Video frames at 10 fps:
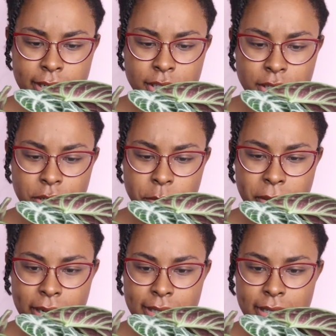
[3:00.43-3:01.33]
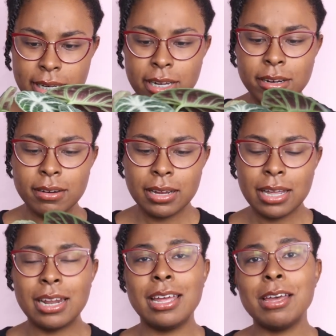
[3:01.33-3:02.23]
it's two plants in here,
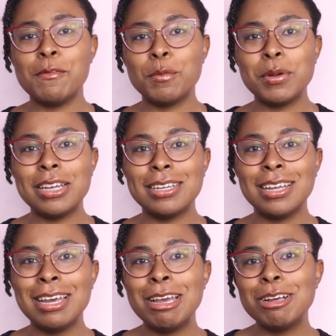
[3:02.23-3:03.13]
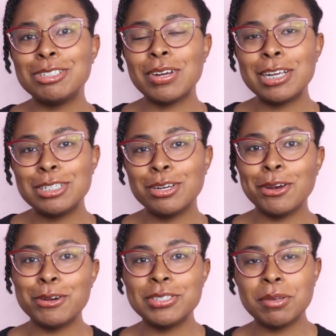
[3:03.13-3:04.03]
and I have been trying to
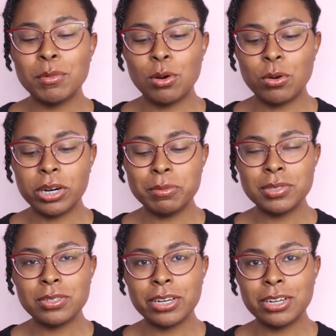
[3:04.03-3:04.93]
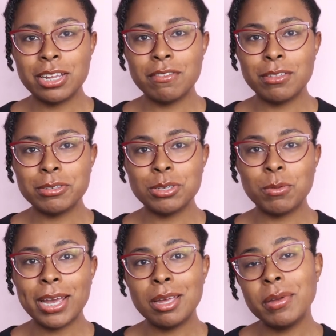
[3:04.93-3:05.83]
grow some corms so I could give those
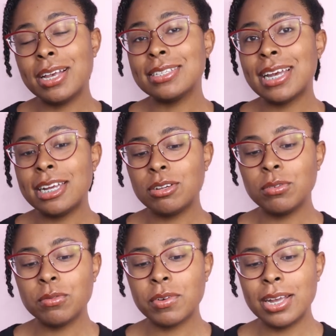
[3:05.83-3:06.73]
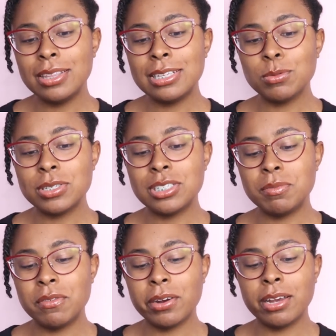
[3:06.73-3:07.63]
away because I don't find these ones
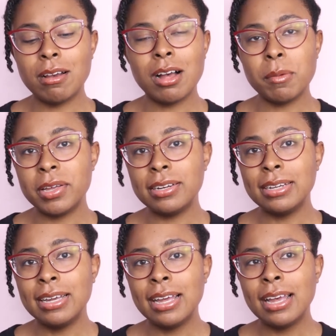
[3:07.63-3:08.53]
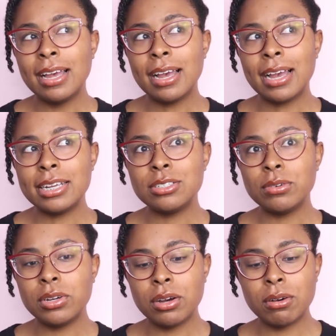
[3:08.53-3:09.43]
to be very common. I
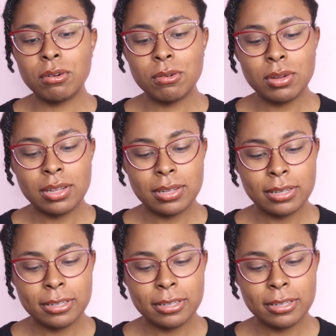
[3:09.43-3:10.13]
don't know